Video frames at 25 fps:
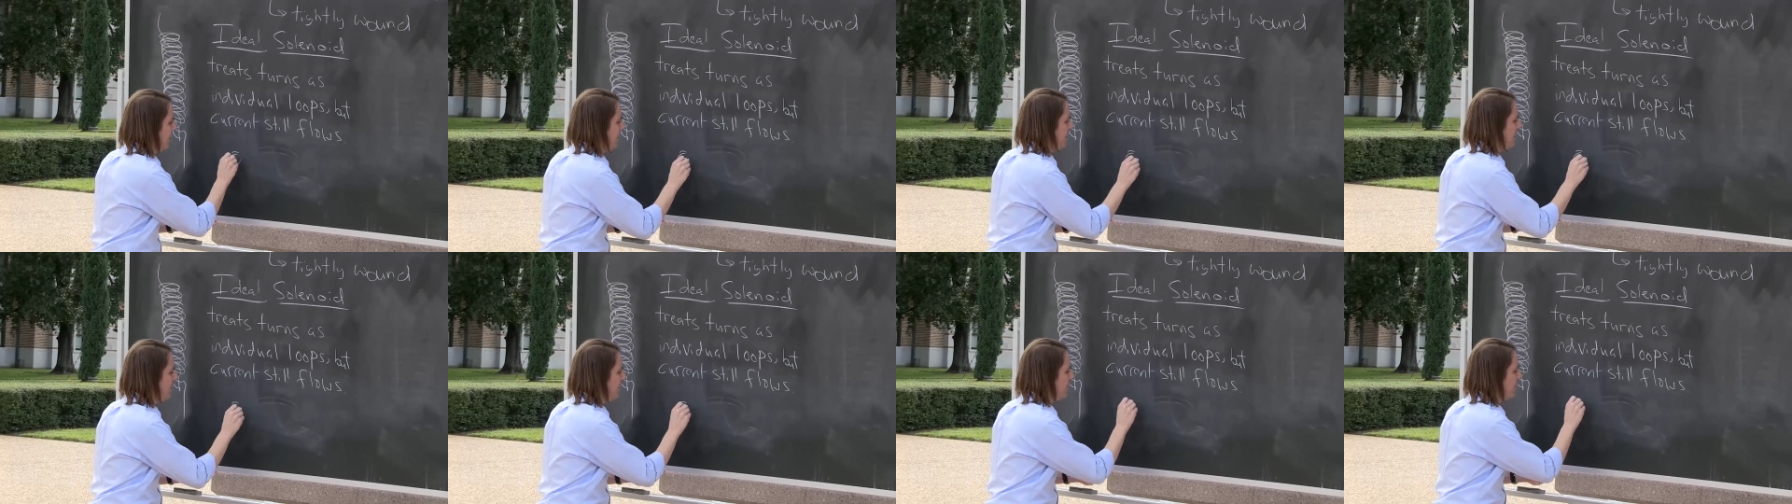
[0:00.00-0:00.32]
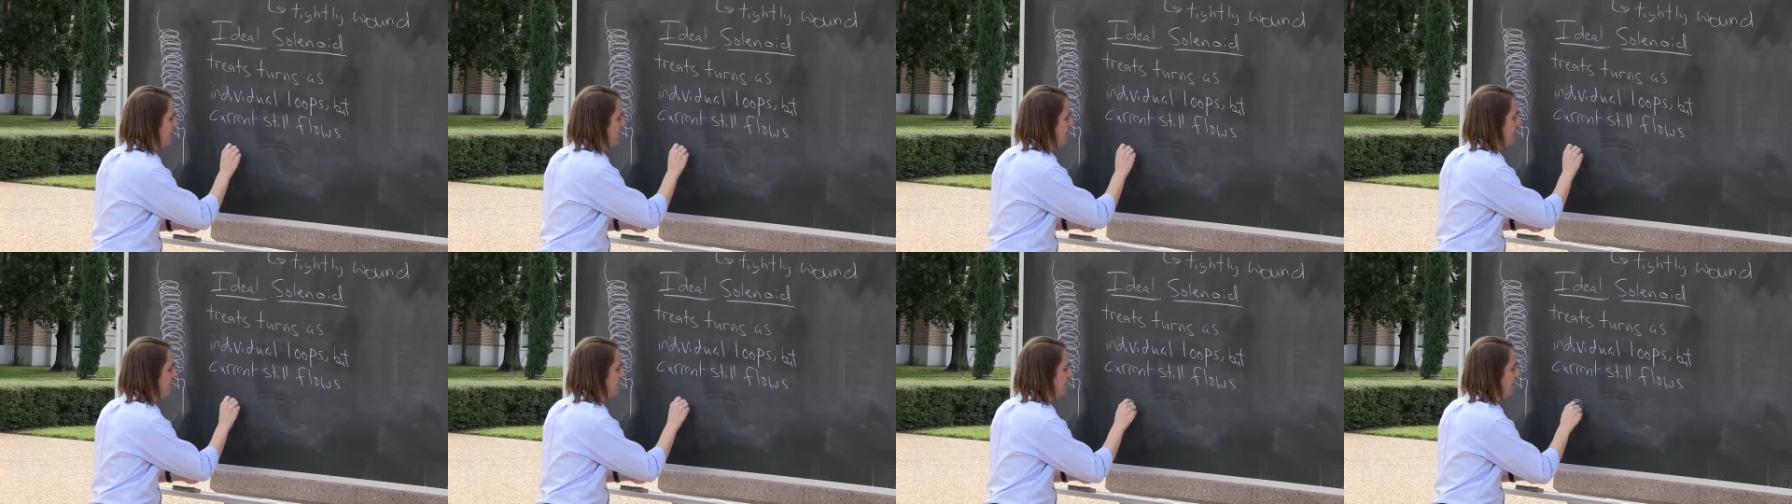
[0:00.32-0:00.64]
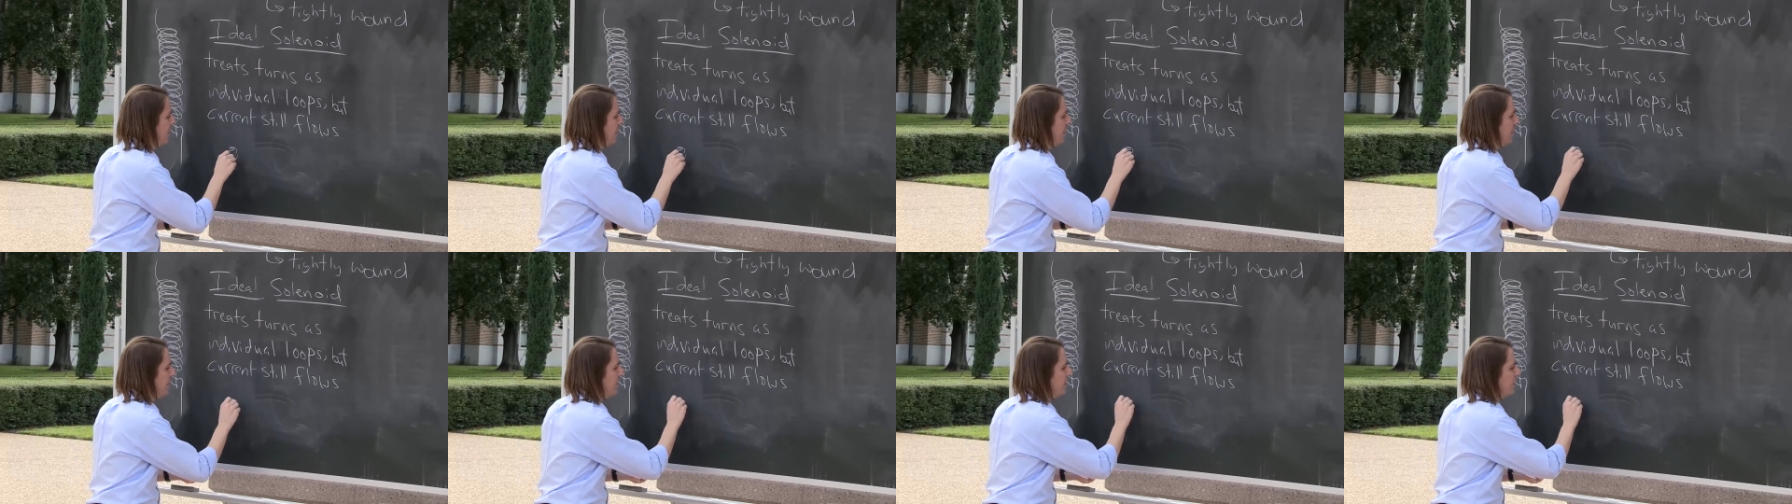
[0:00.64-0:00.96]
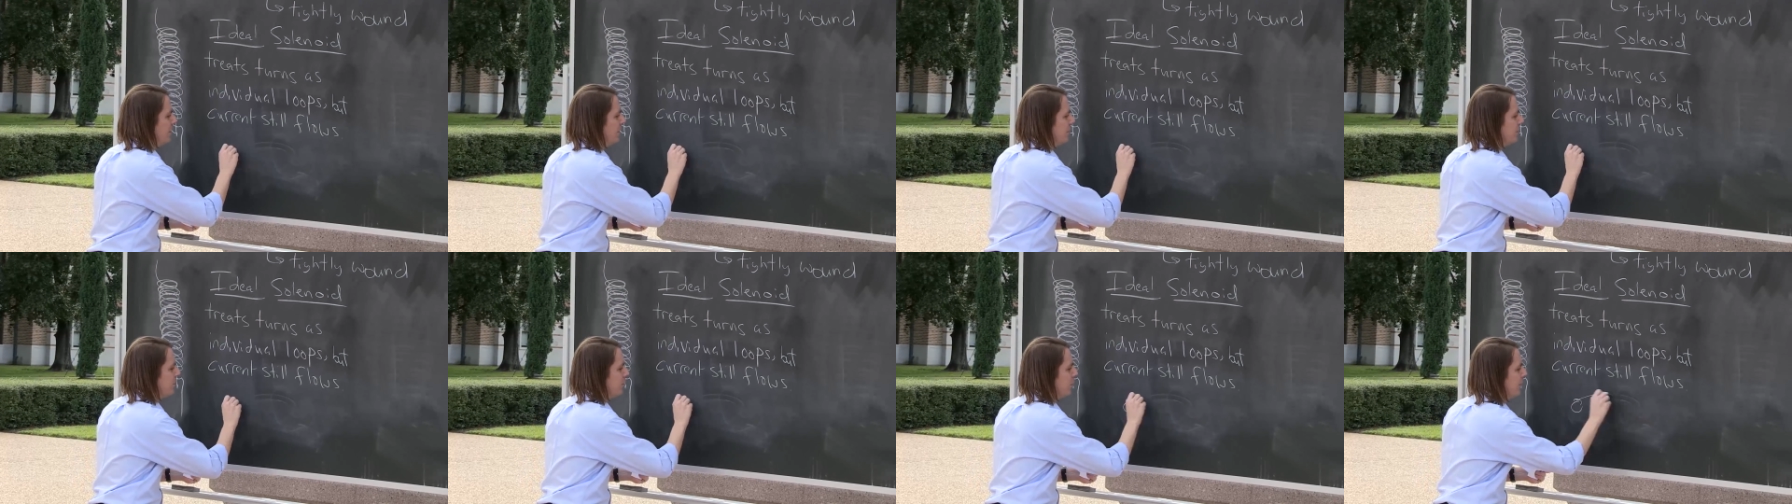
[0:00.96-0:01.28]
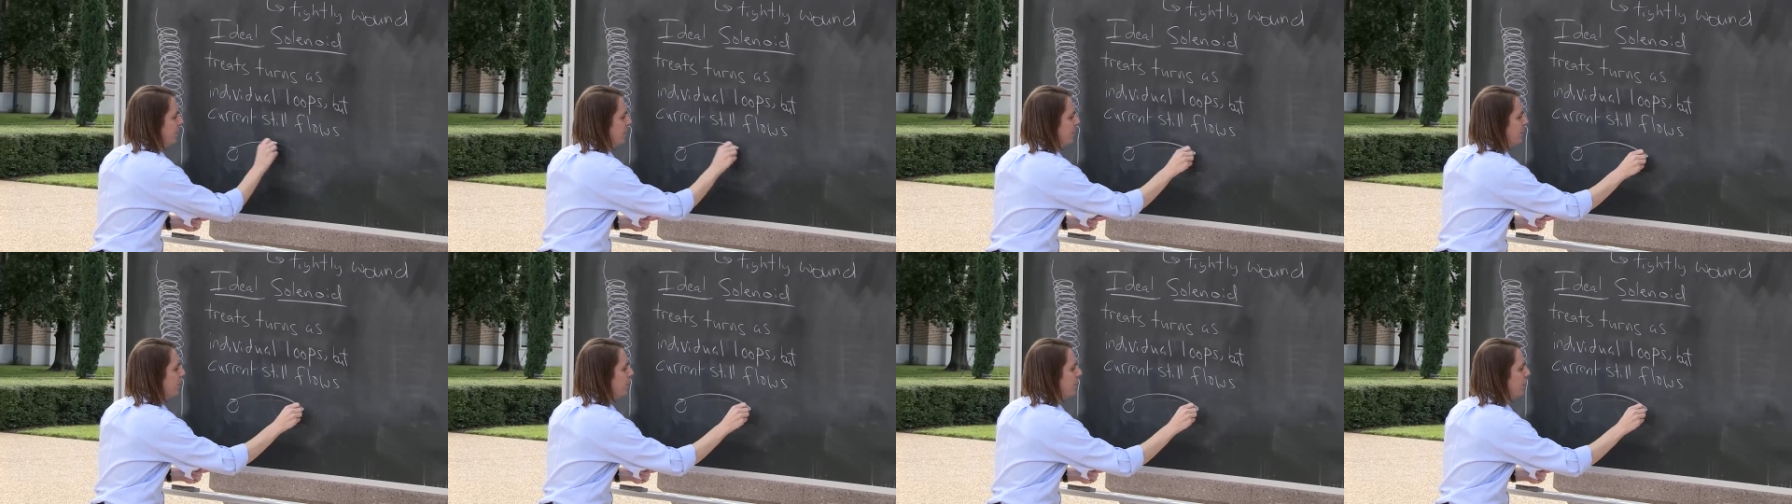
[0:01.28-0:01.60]
here is sort
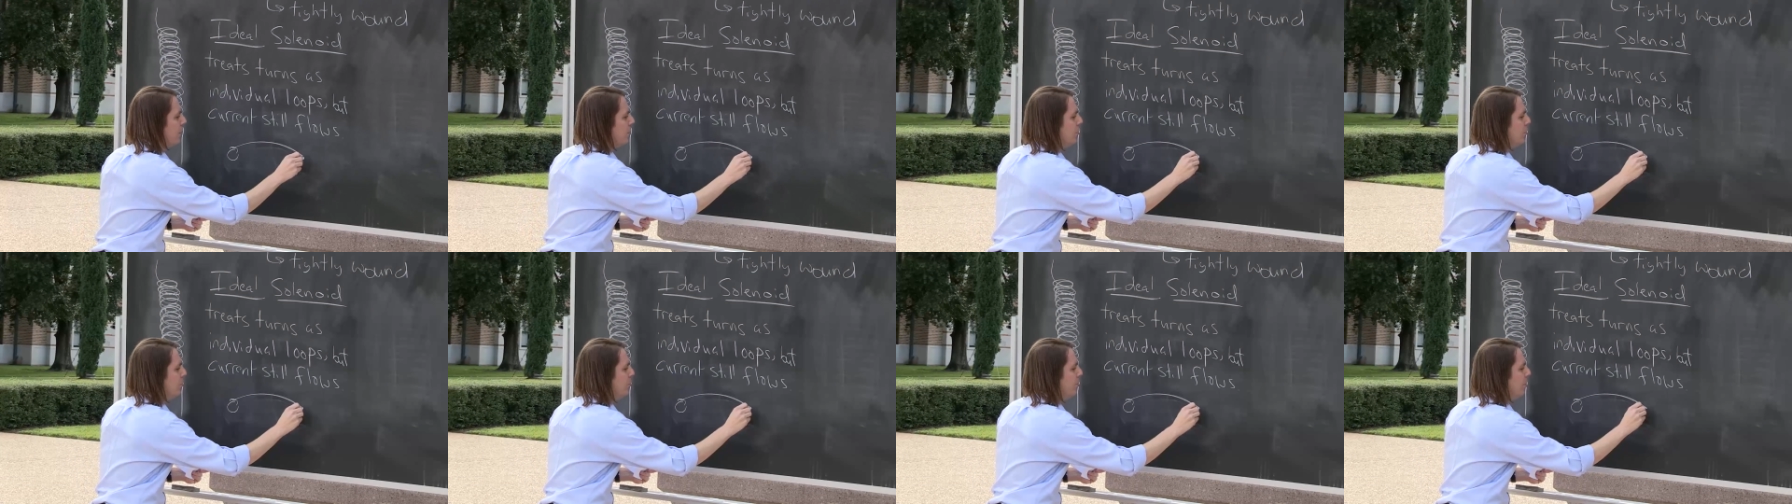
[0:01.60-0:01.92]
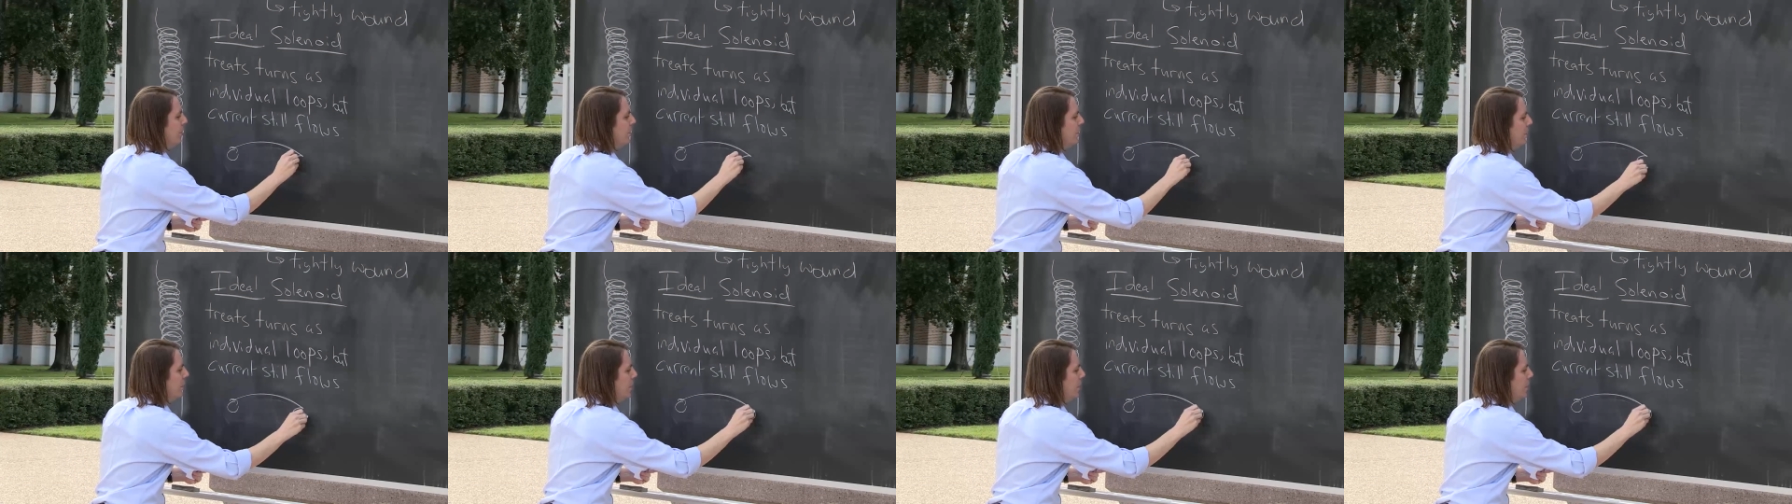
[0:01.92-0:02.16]
of a current loop